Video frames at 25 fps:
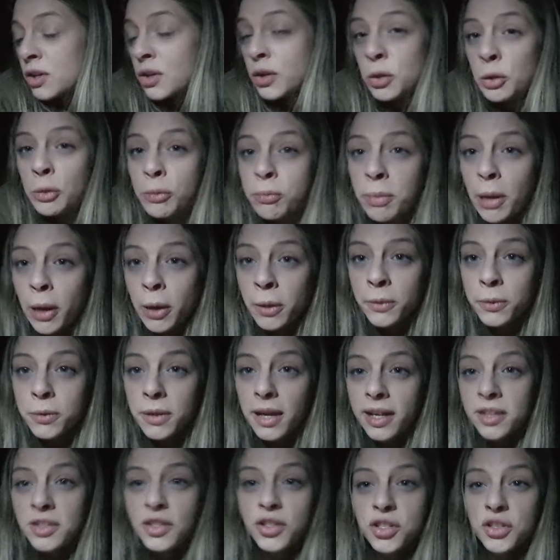new boat
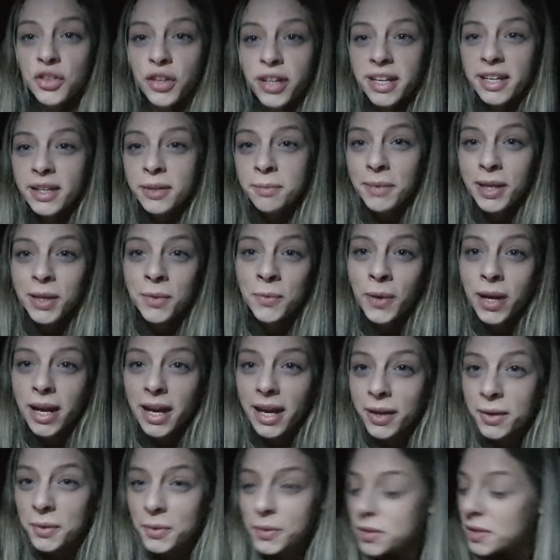has treated me
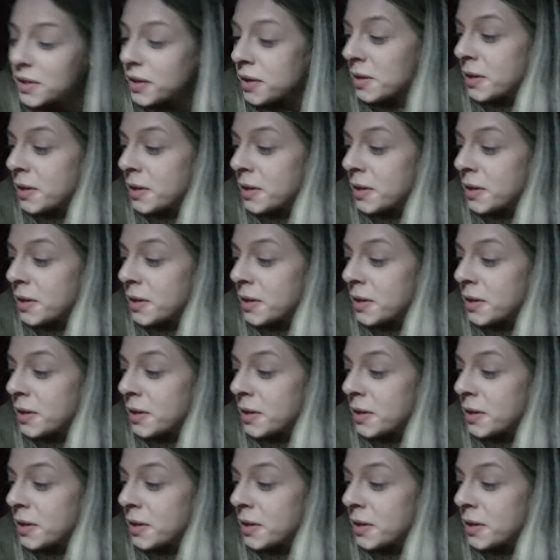well.